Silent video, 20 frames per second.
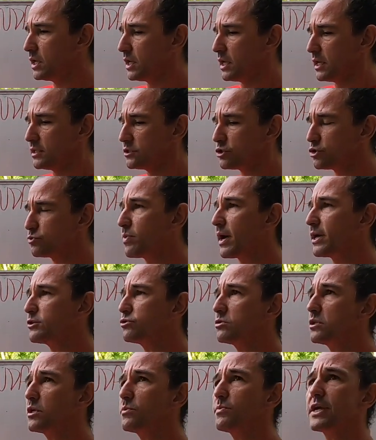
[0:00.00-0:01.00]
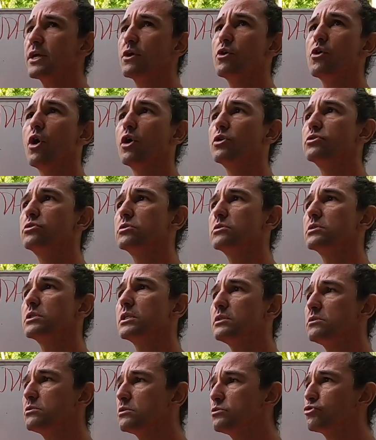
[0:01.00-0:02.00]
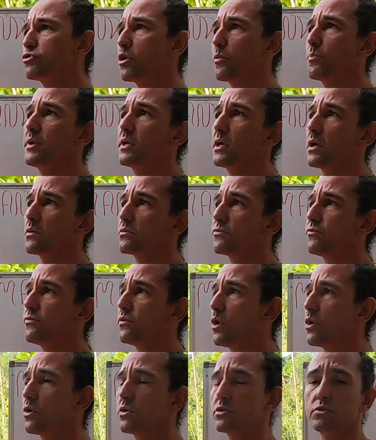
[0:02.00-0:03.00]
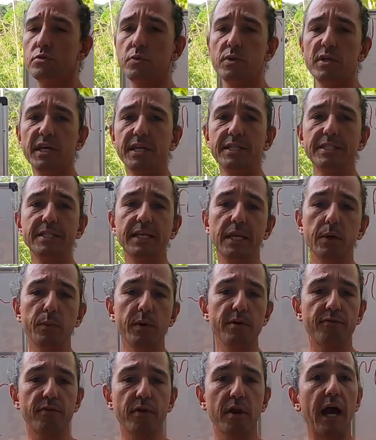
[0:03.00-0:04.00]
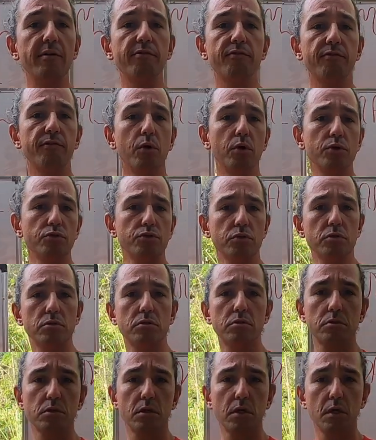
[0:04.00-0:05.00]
especially because in syntropic agroforestry we are dealing with life forces.